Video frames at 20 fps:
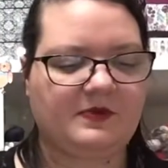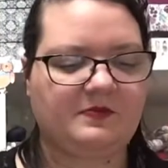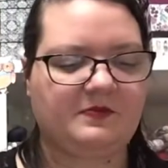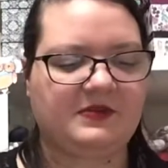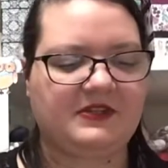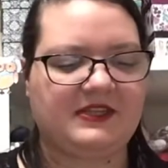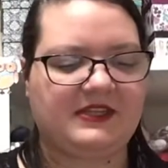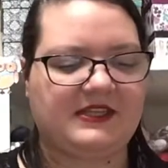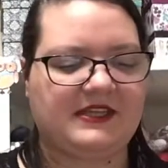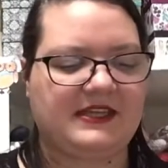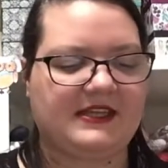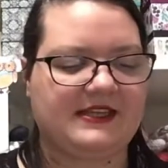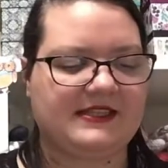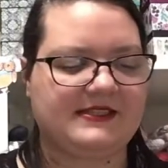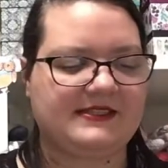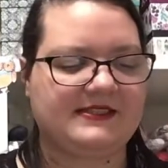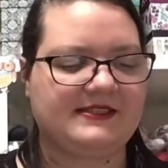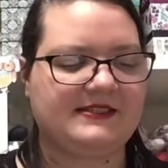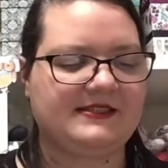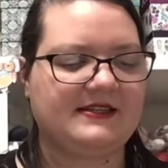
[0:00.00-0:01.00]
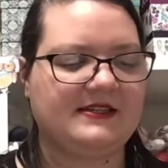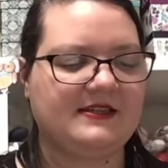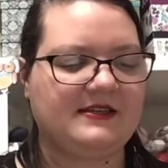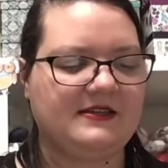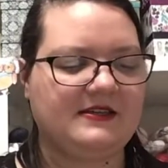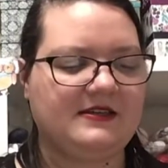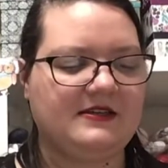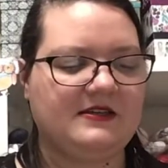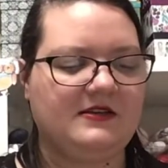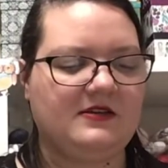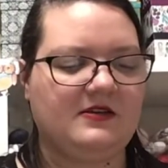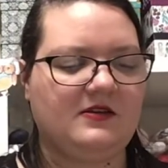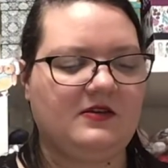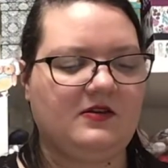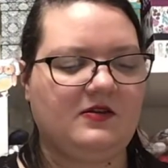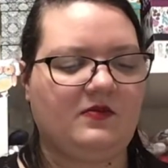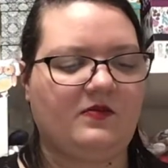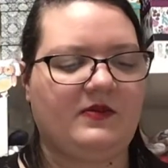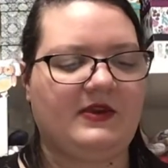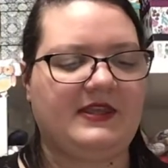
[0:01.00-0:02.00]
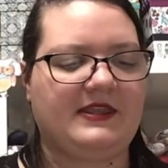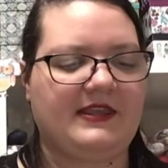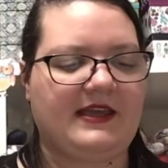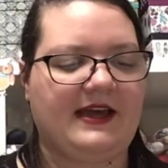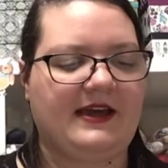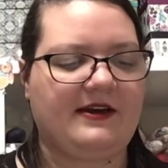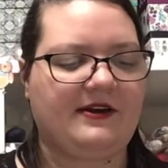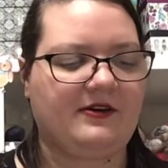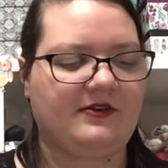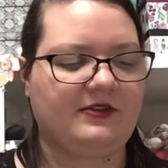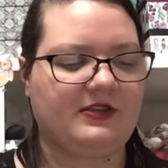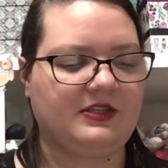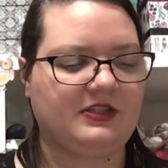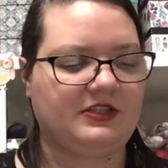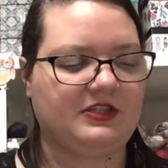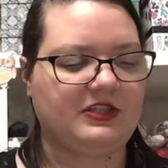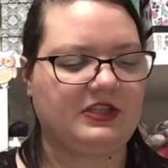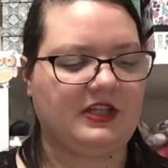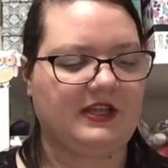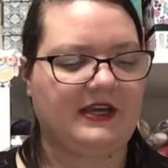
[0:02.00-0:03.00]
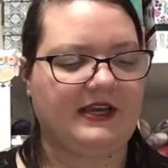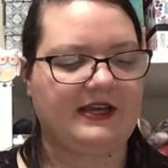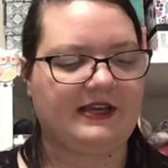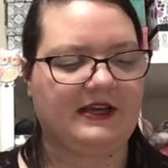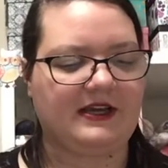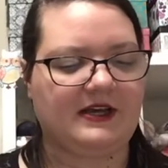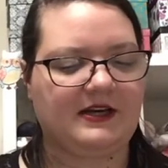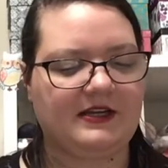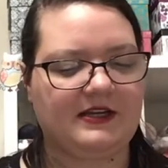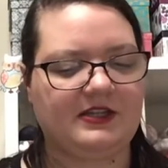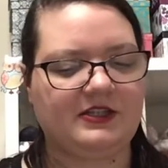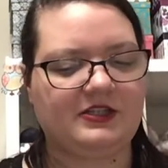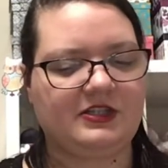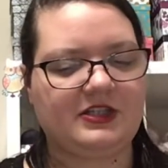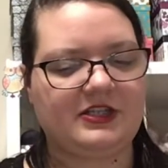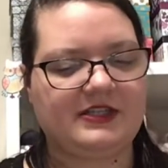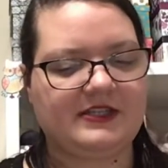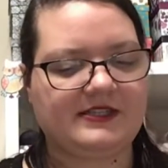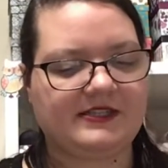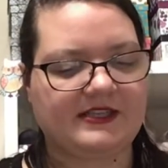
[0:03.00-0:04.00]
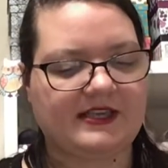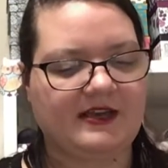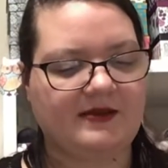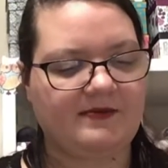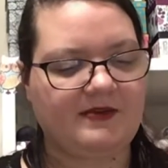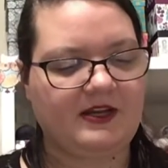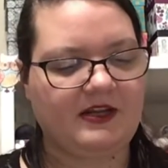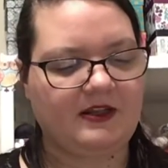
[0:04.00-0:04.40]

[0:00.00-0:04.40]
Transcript: pleased with how the July cottage is coming